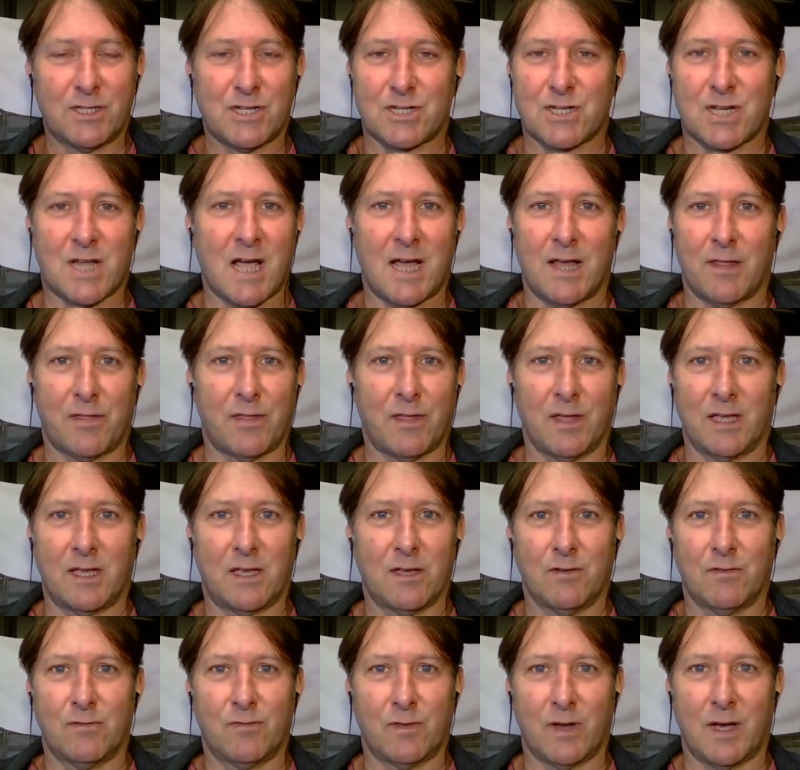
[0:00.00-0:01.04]
just can't
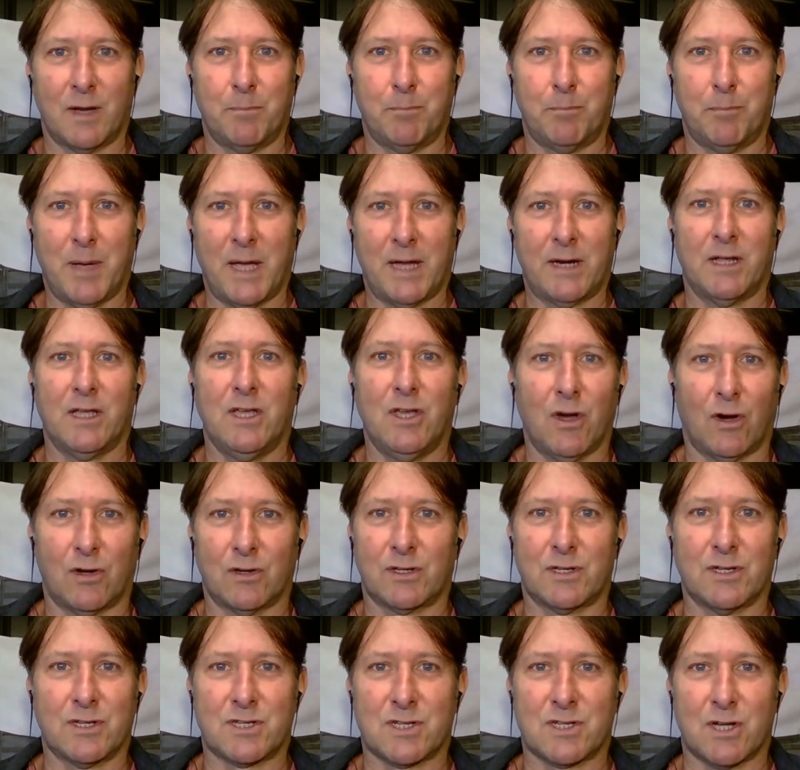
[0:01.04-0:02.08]
think of a better
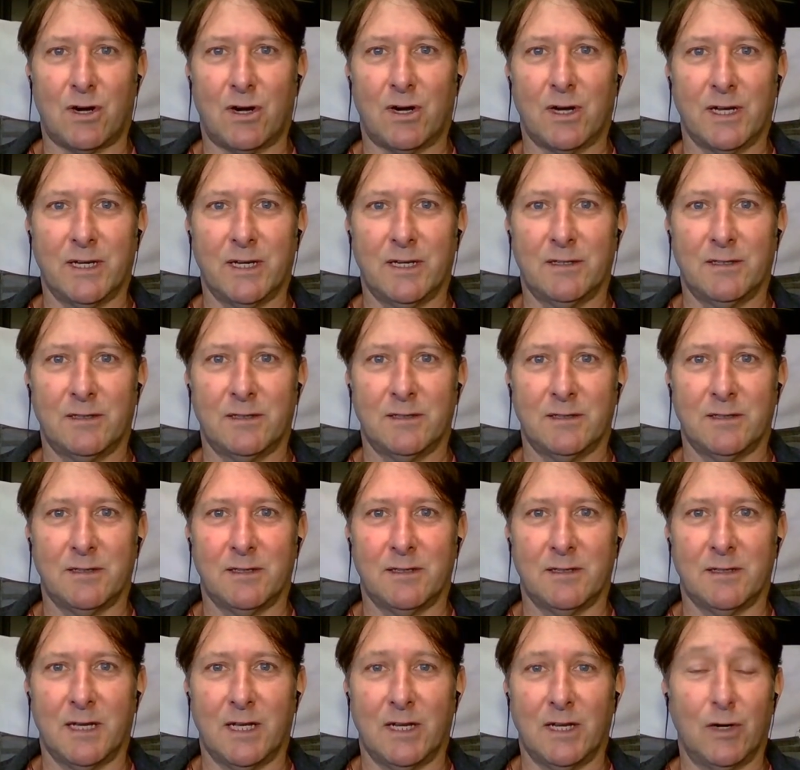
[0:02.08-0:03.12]
yacht design
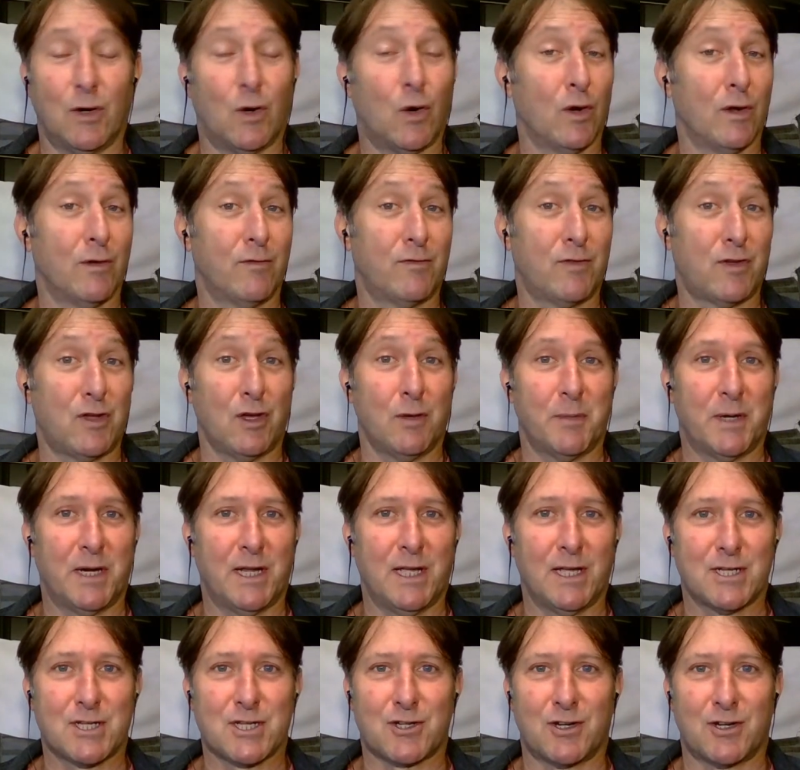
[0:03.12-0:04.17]
in all of human
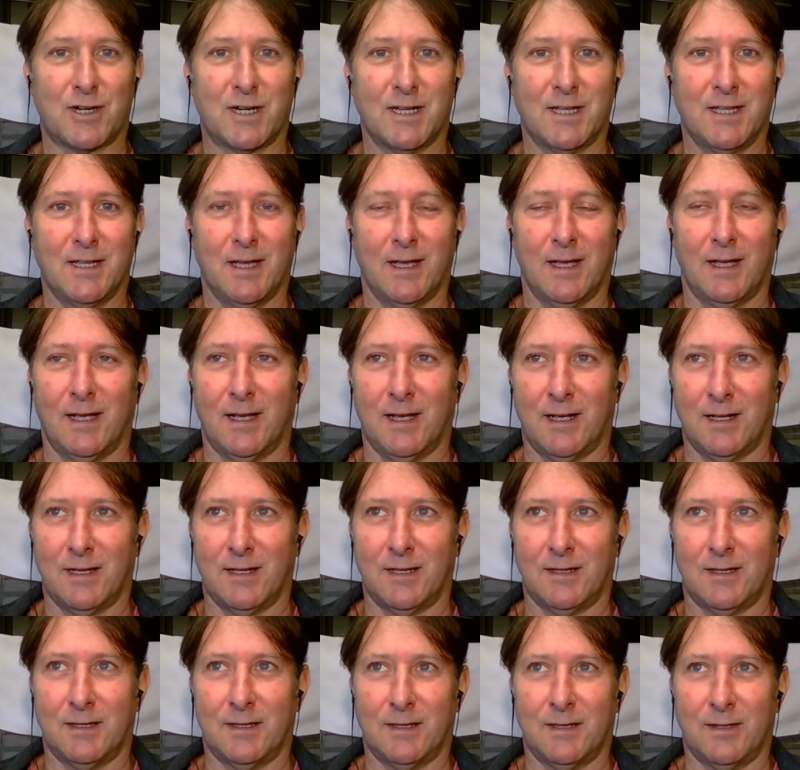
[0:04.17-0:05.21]
history
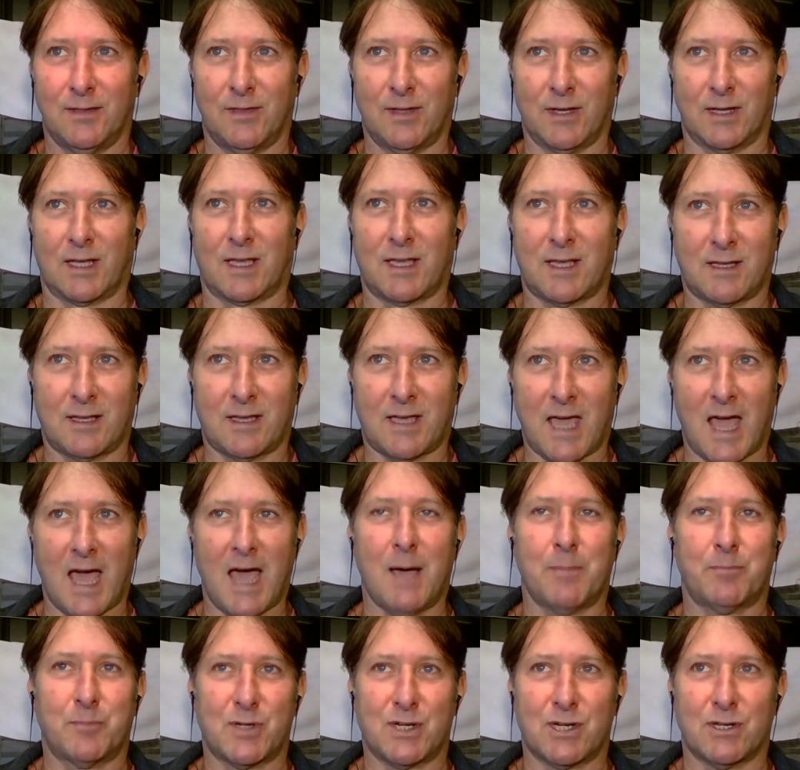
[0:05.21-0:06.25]
that
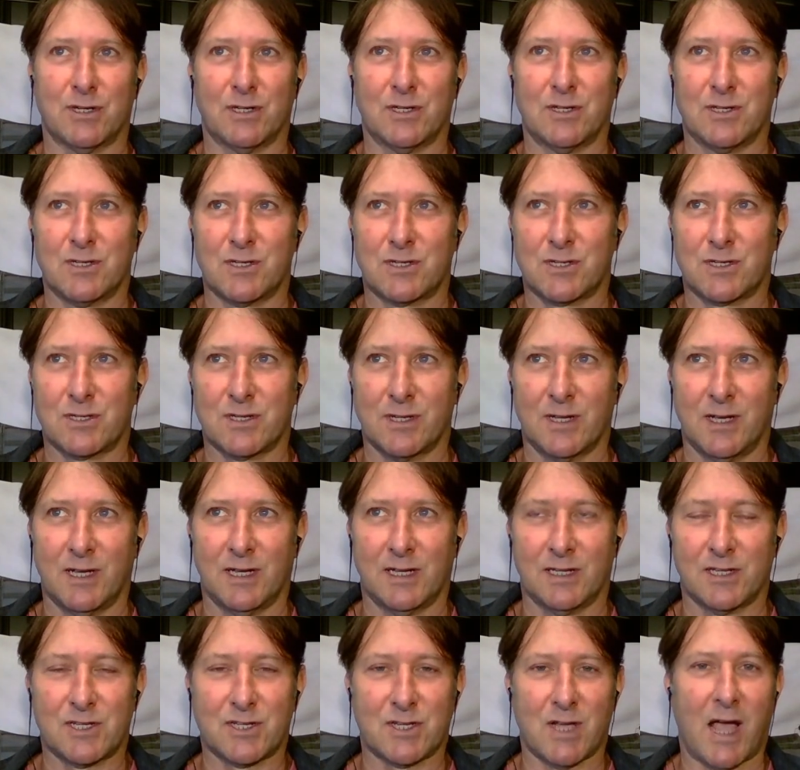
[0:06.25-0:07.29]
captures
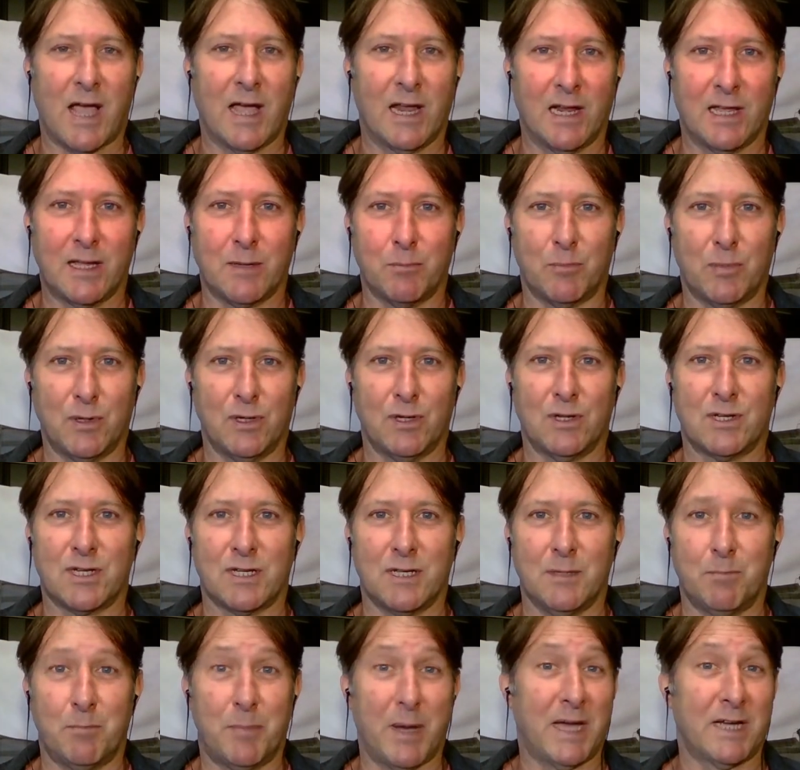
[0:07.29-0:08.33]
sailing
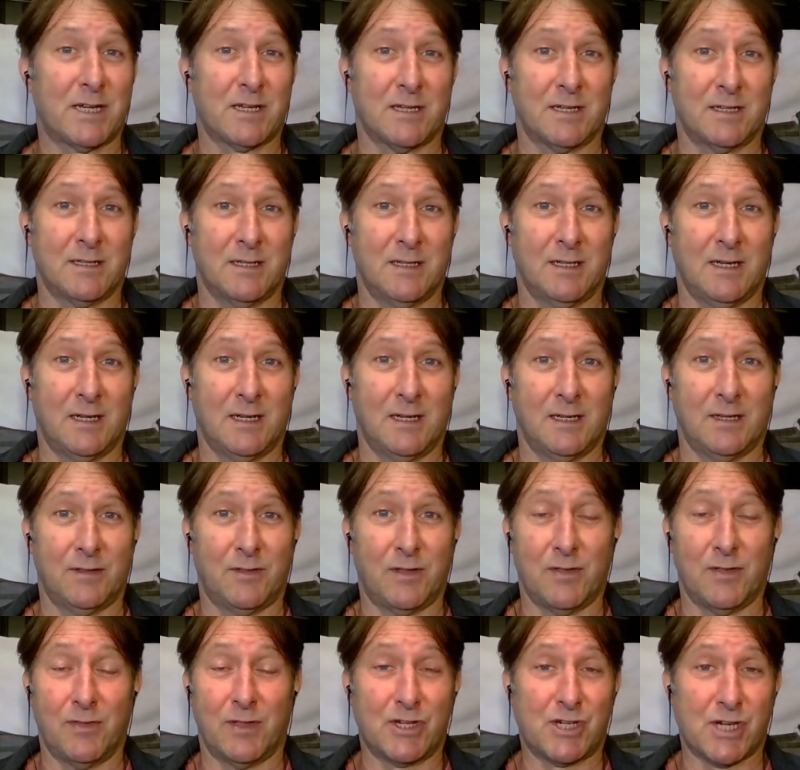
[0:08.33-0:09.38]
beauty better
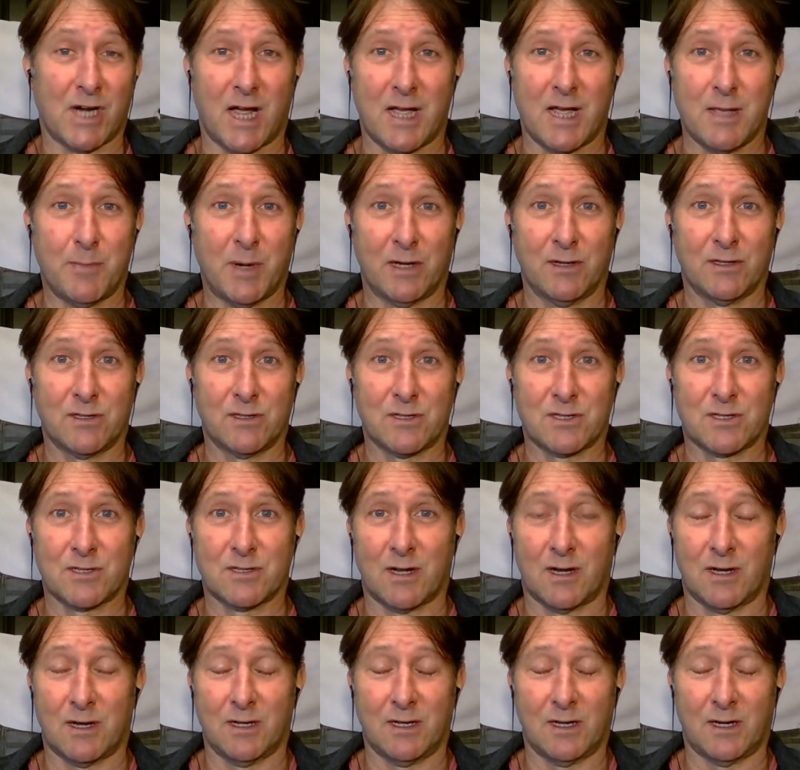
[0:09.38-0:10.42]
than the J
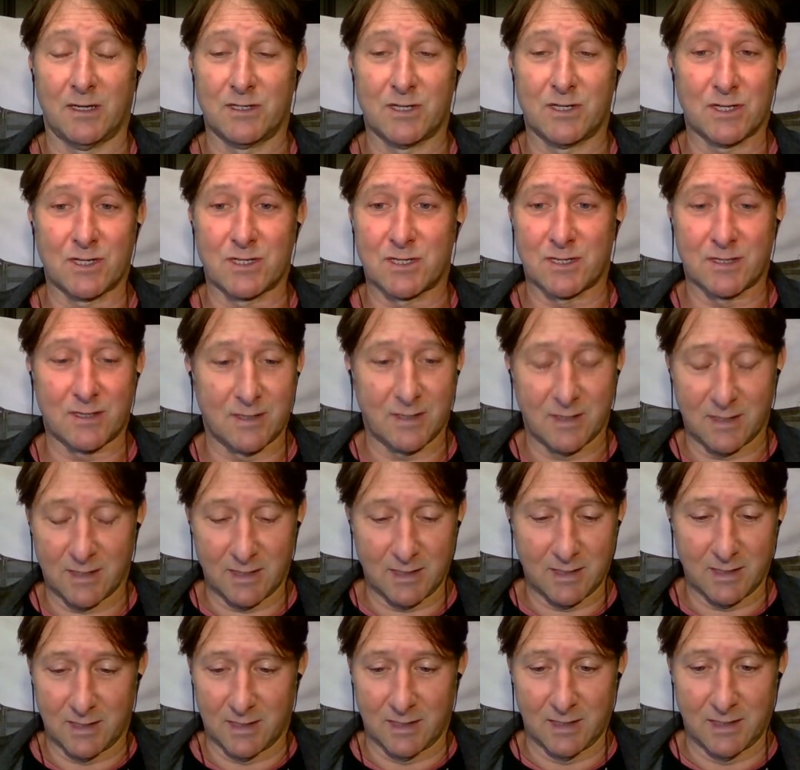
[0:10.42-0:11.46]
boats. I just,
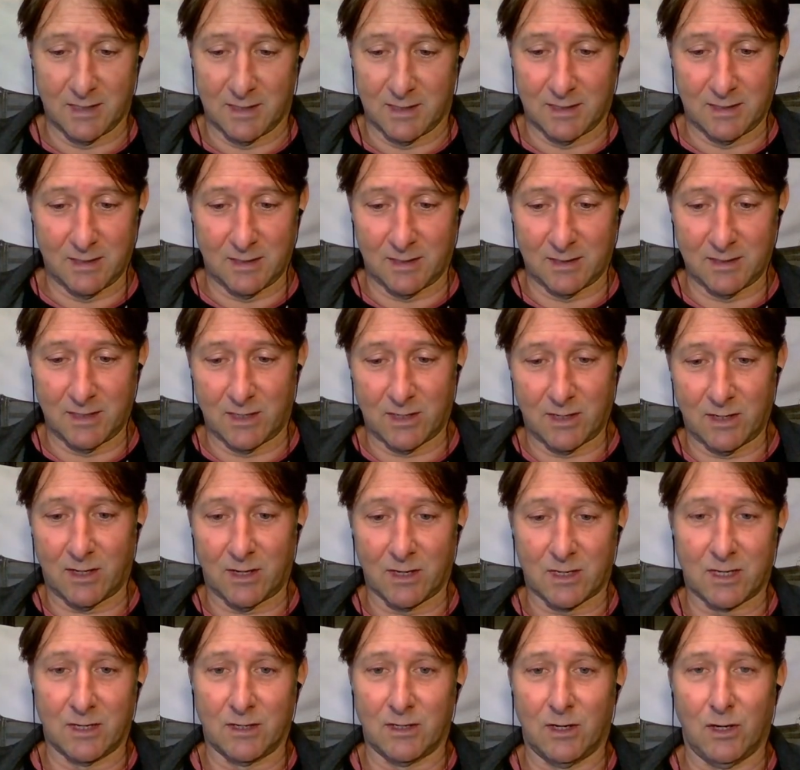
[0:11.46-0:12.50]
you know,
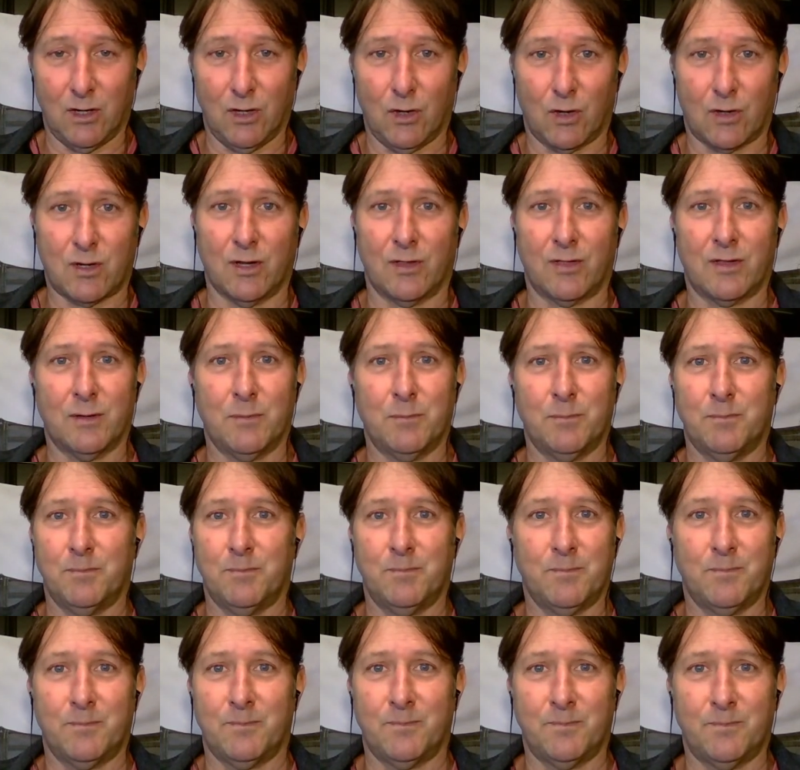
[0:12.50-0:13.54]
I can look at
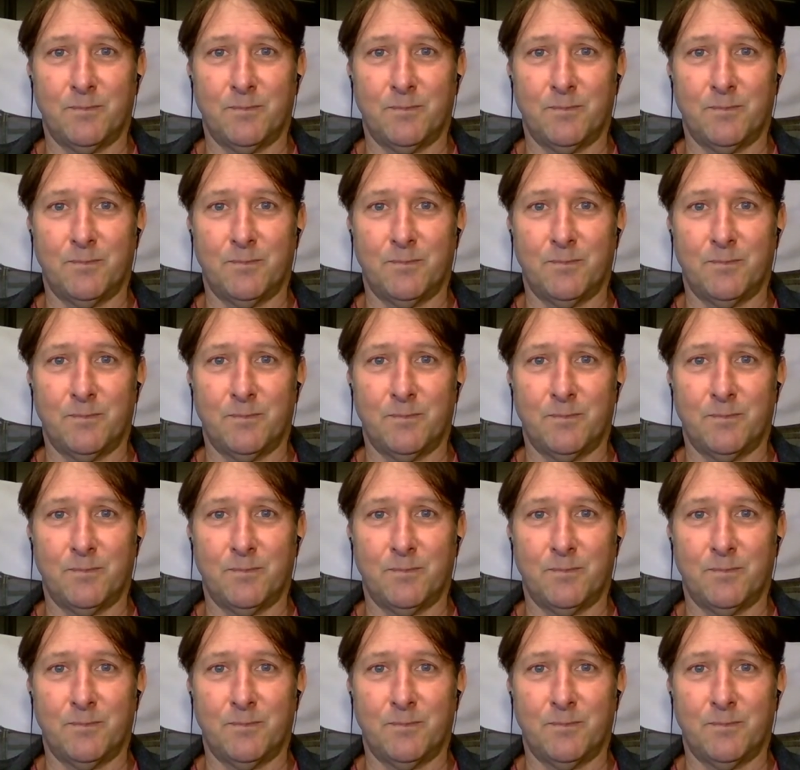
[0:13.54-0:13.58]
them